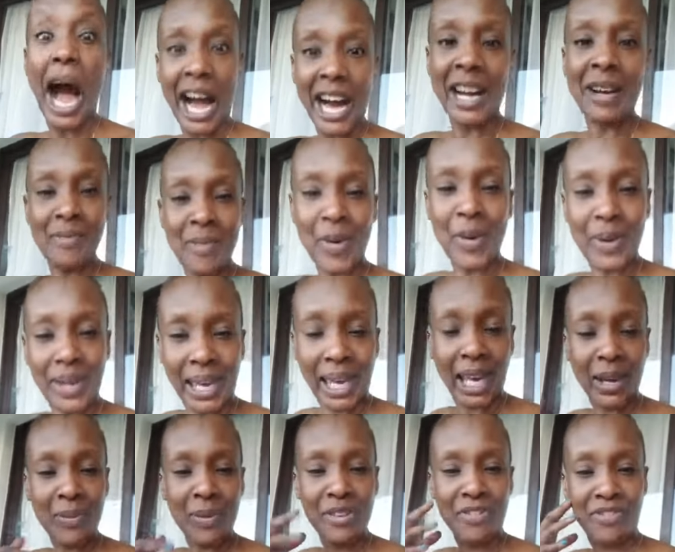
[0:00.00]
I'm
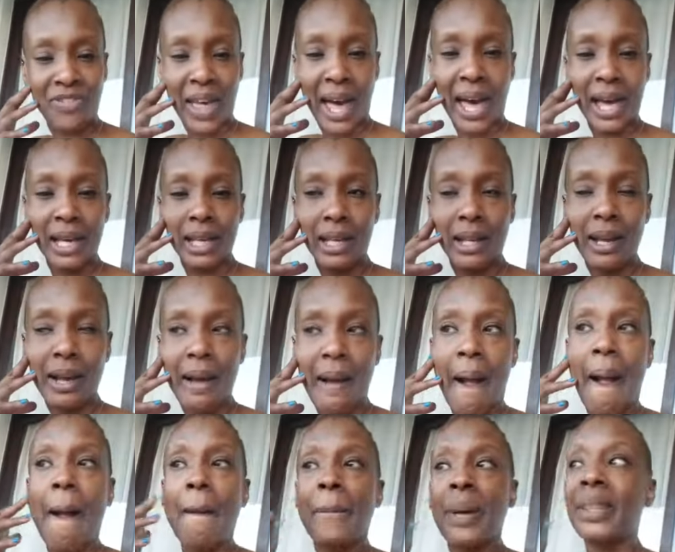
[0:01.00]
okay with that.
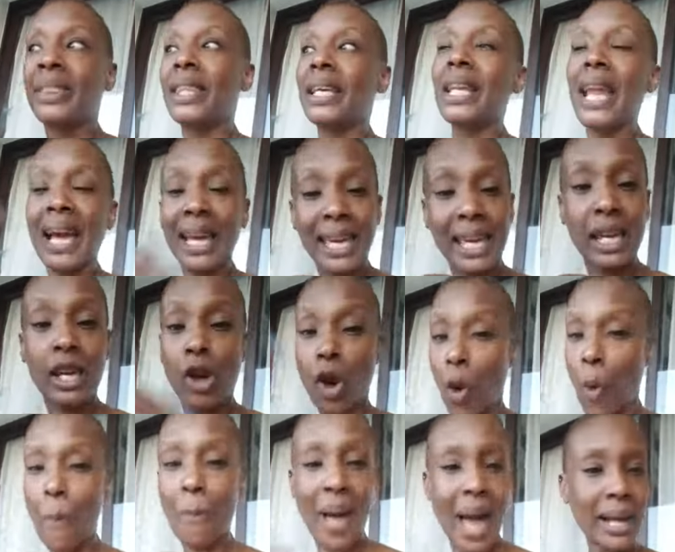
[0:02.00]
But then I go
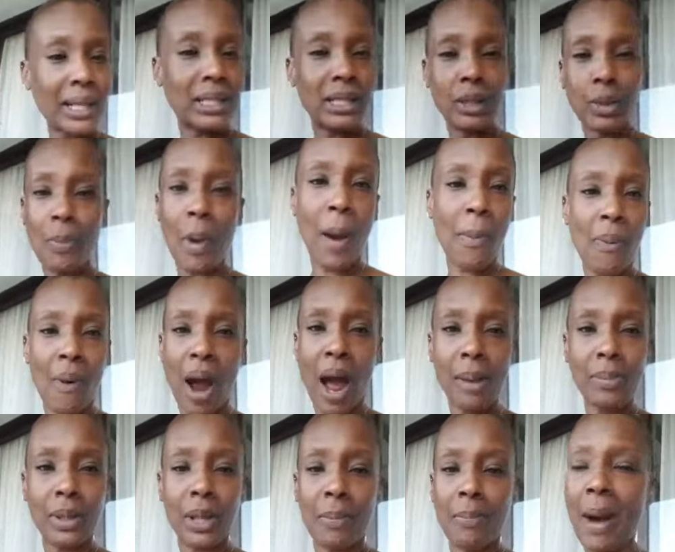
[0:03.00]
back to my
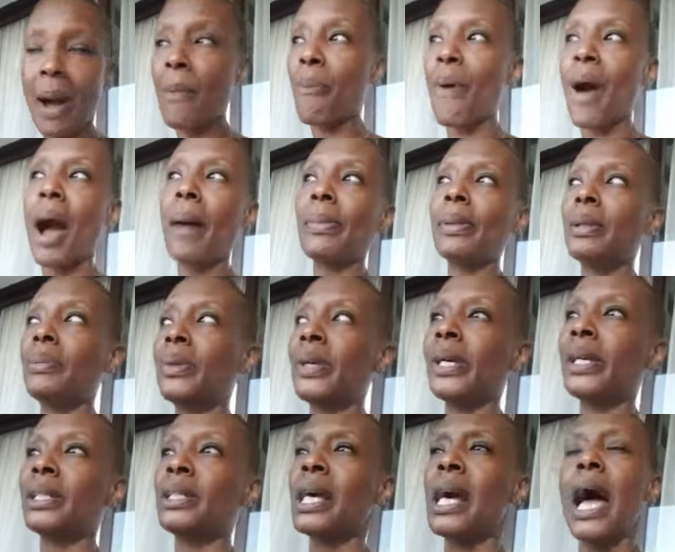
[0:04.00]
problem. My problem
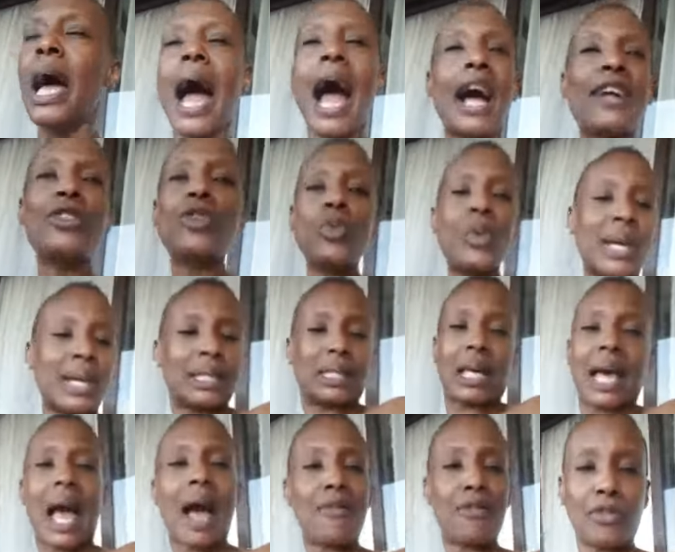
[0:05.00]
is how you get
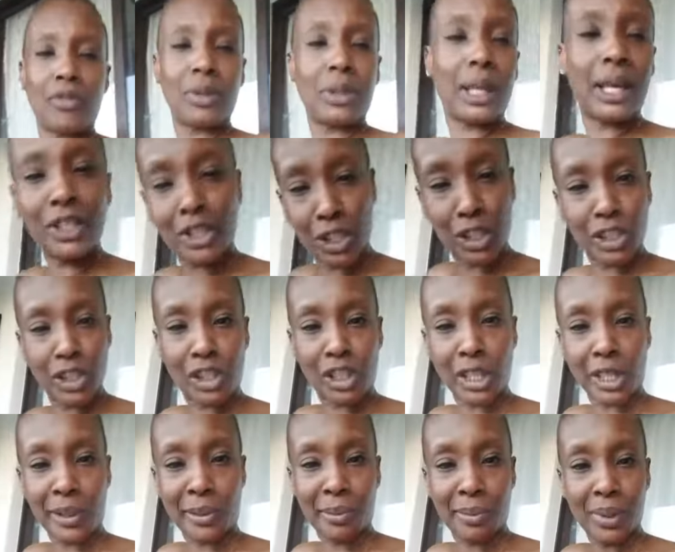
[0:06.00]
to have a
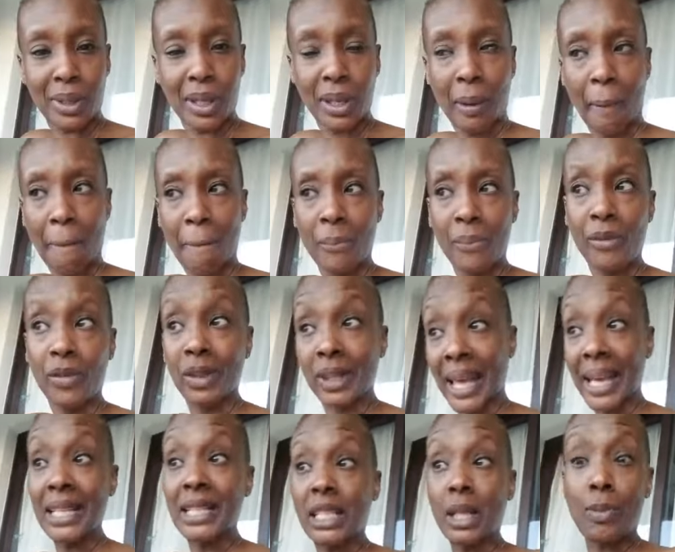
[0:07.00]
relationship
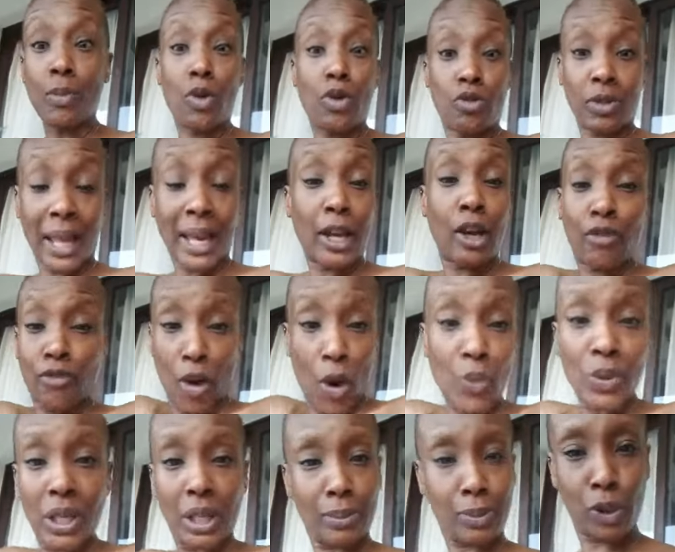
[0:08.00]
like
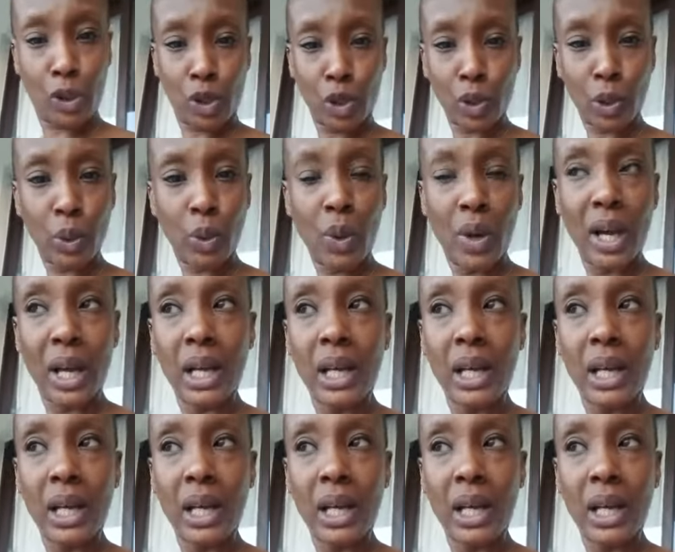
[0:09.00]
grown-ups do